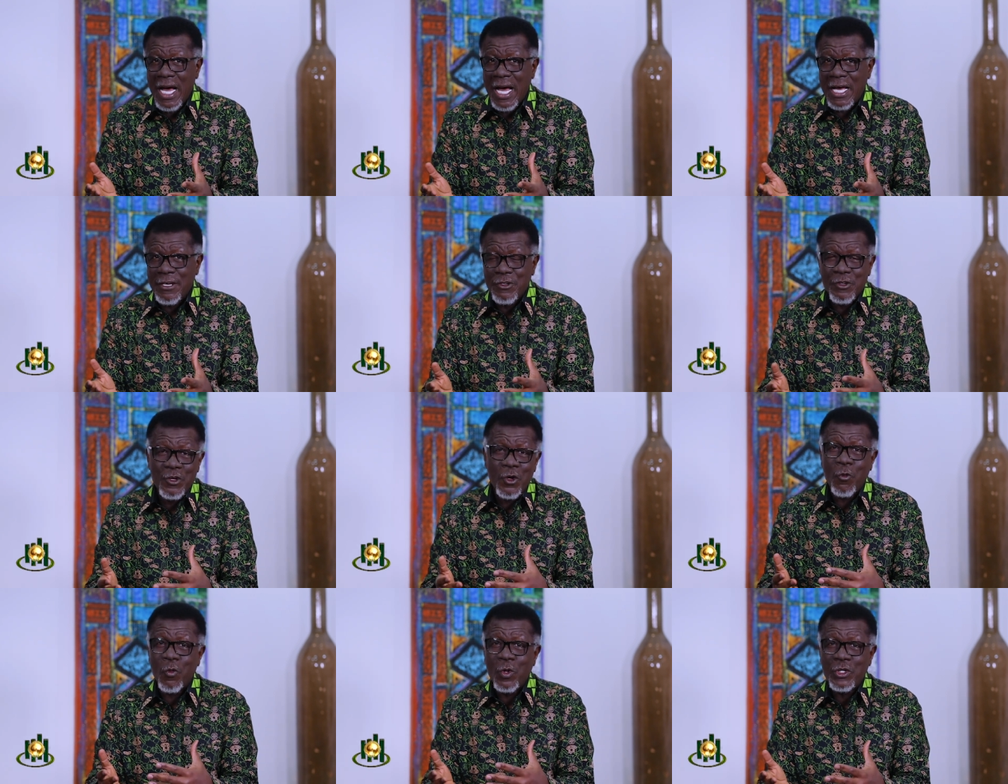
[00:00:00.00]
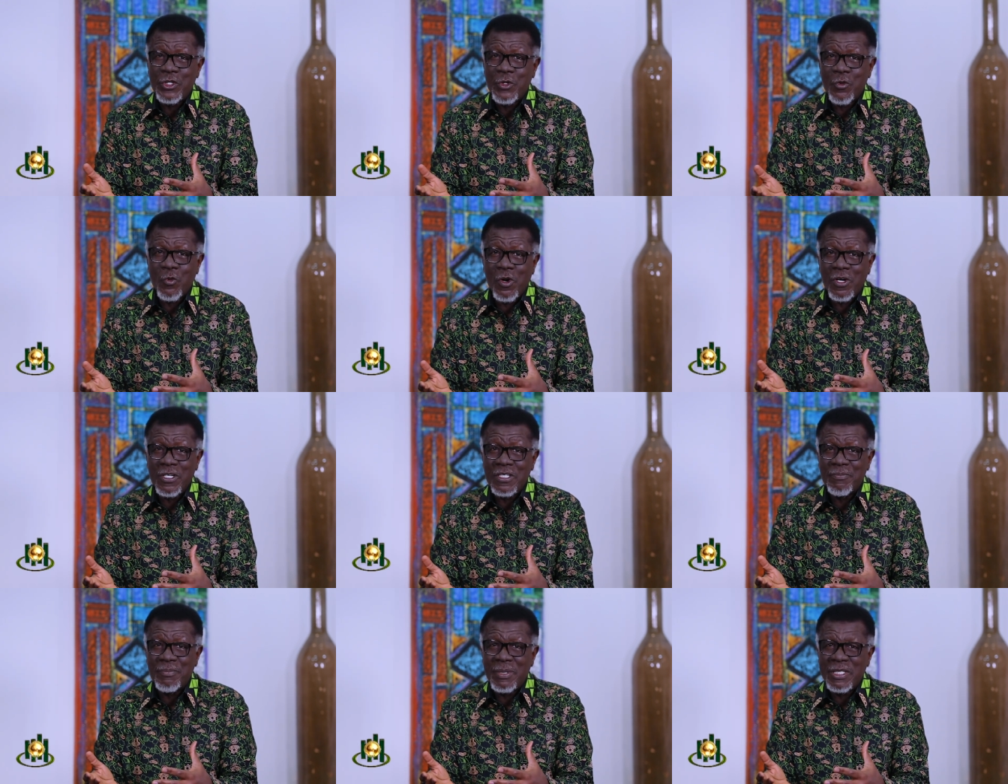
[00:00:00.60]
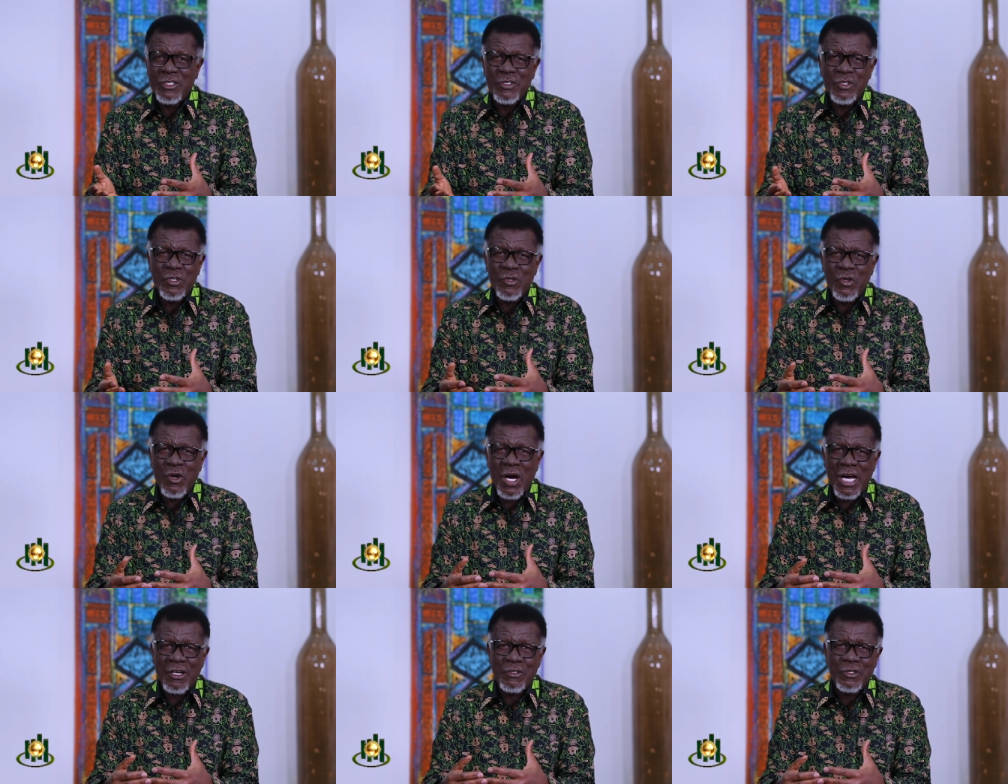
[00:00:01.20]
Uh, you know what you want, but you don't
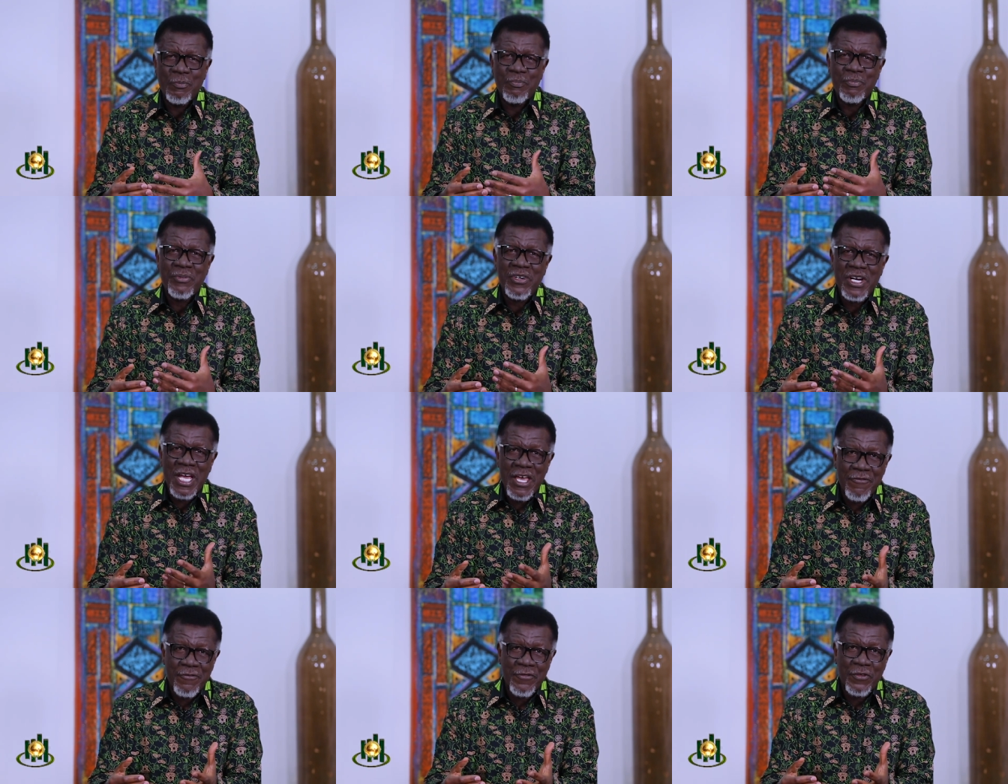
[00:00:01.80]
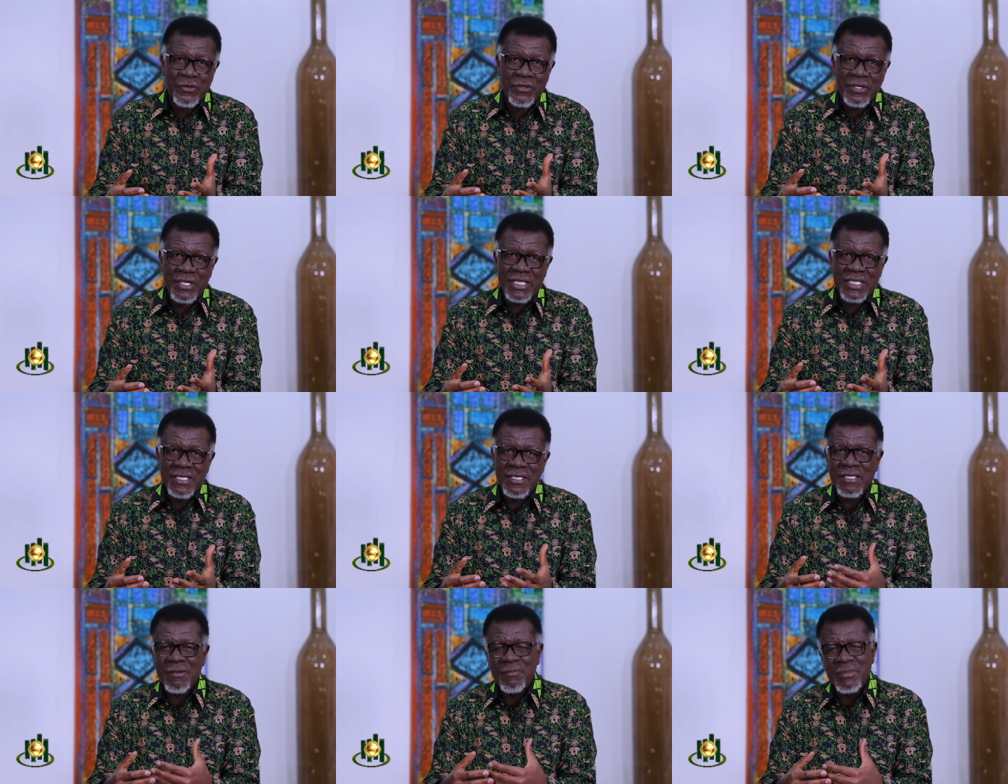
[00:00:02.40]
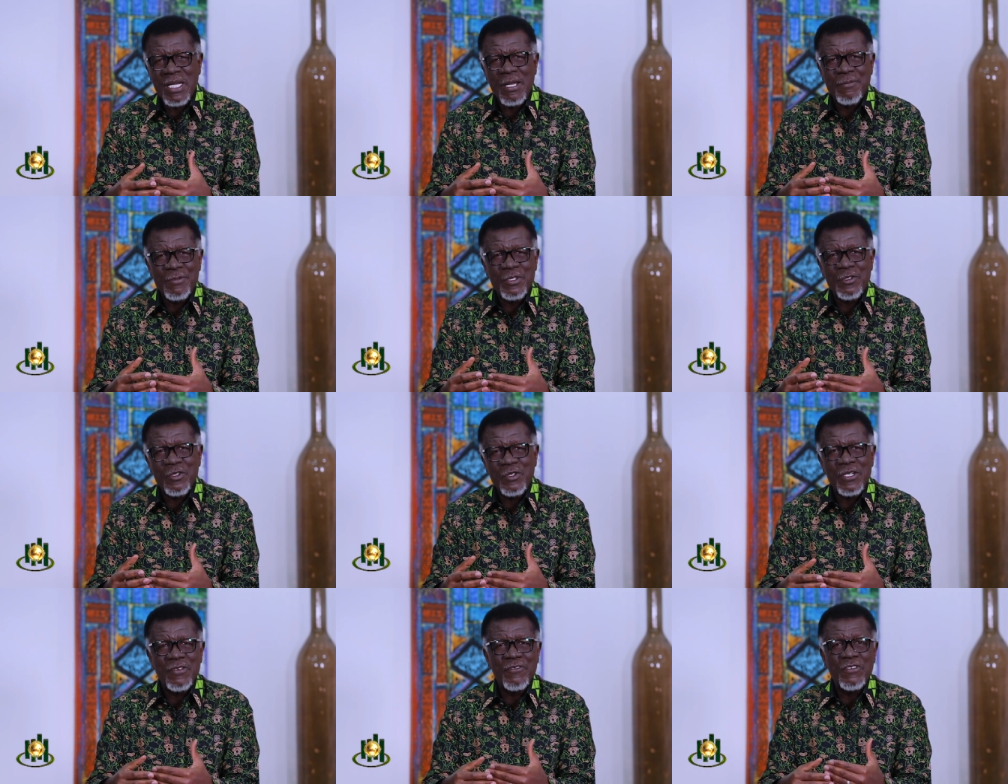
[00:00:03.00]
know how to pray for it. And sometimes you
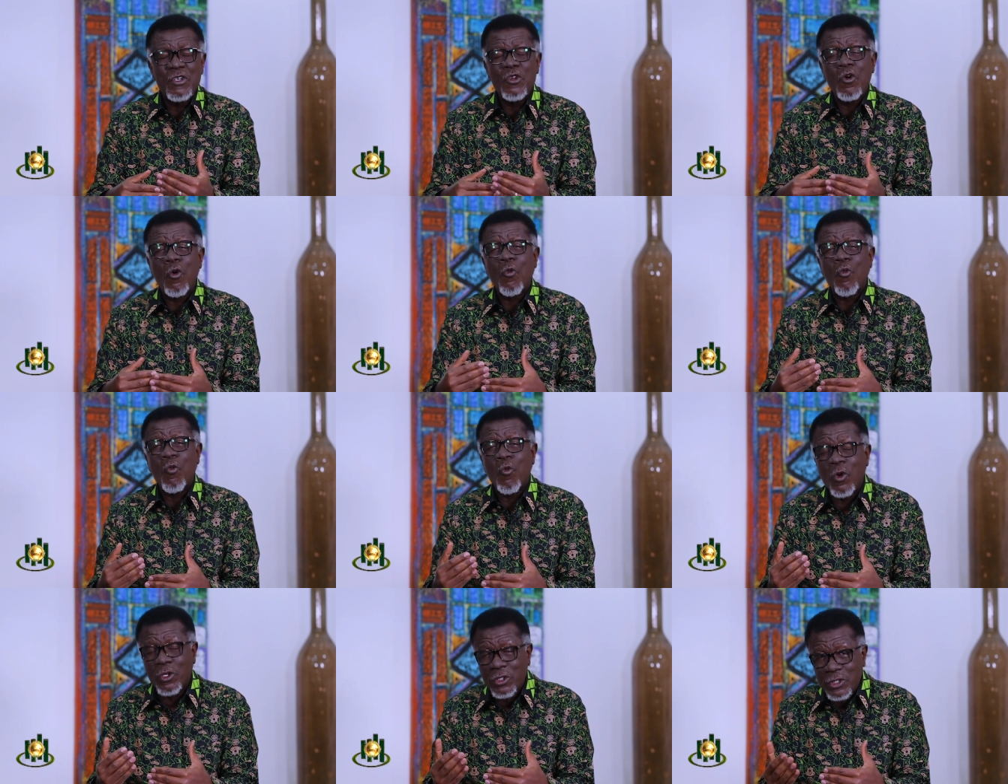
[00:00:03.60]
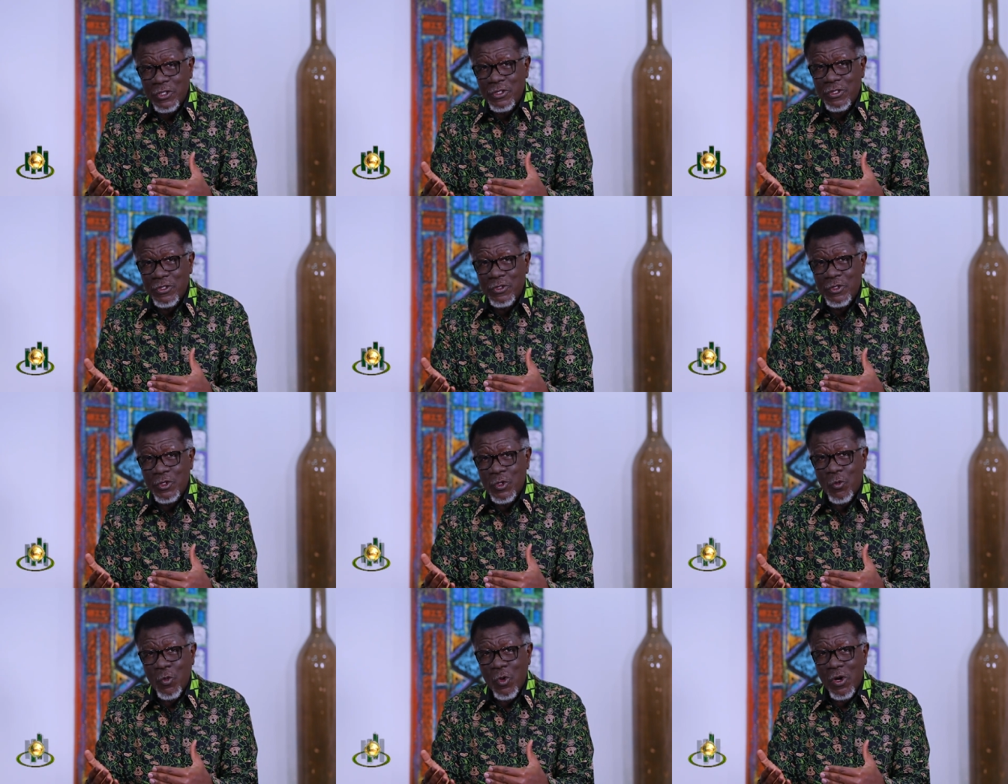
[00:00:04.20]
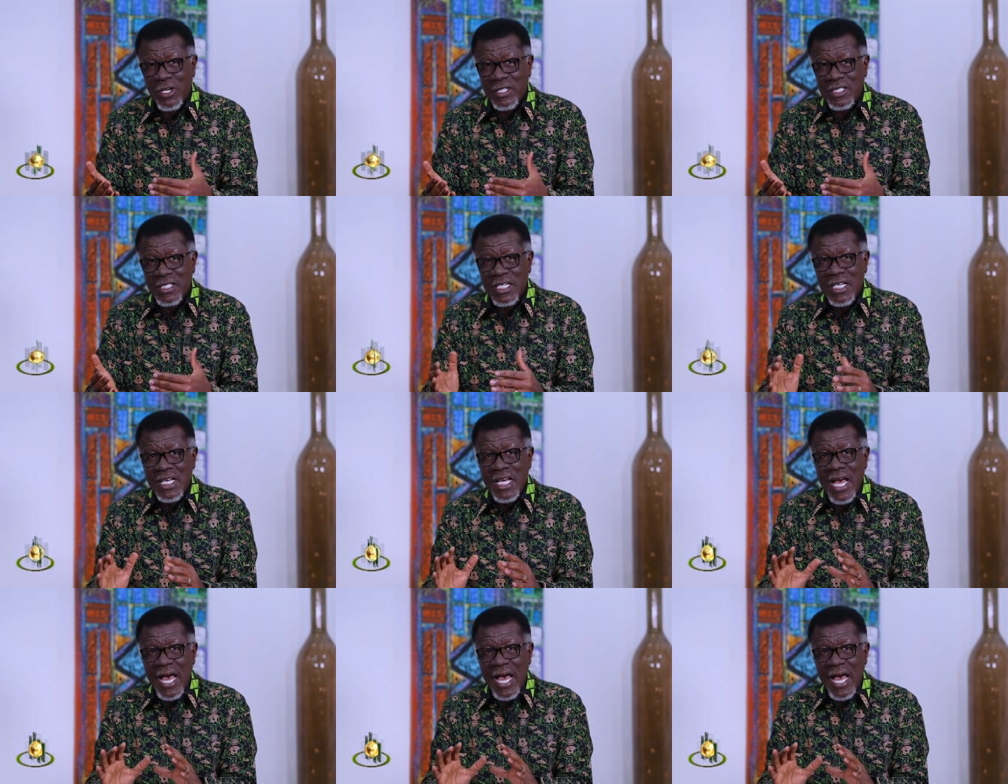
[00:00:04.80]
don't even know what you want.